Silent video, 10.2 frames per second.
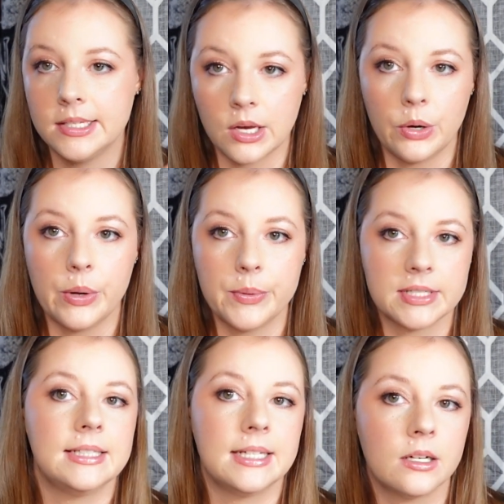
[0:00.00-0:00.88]
so it was
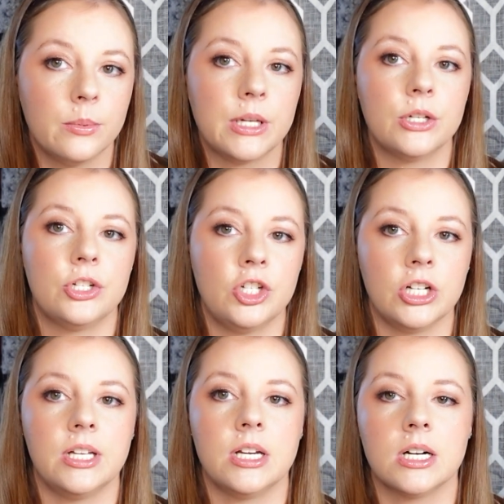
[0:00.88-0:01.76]
a little bit
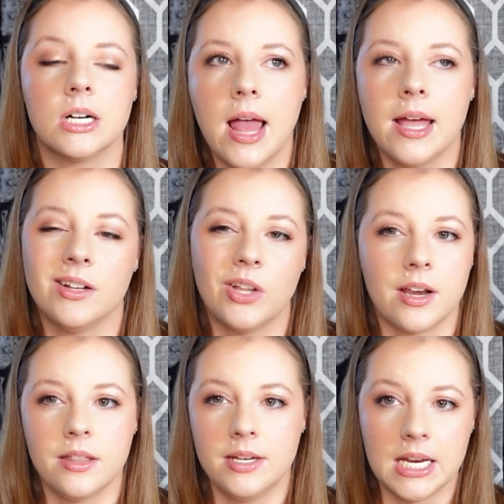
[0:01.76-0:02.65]
chillier and a lot
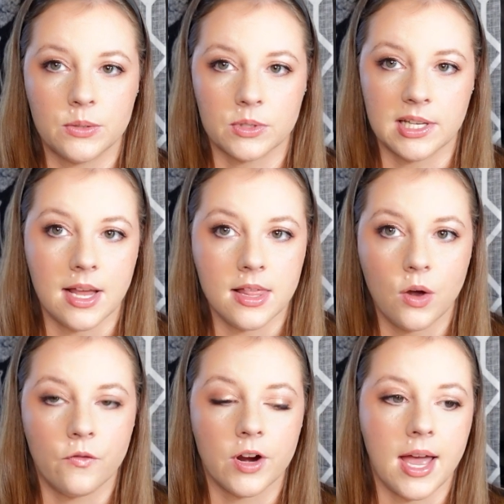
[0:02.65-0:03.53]
of the days were slightly
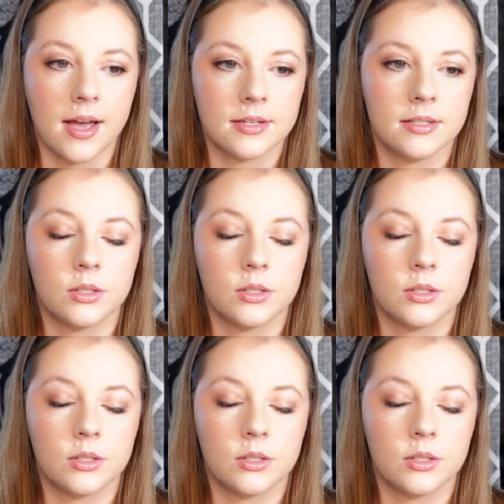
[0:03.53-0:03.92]
overcast.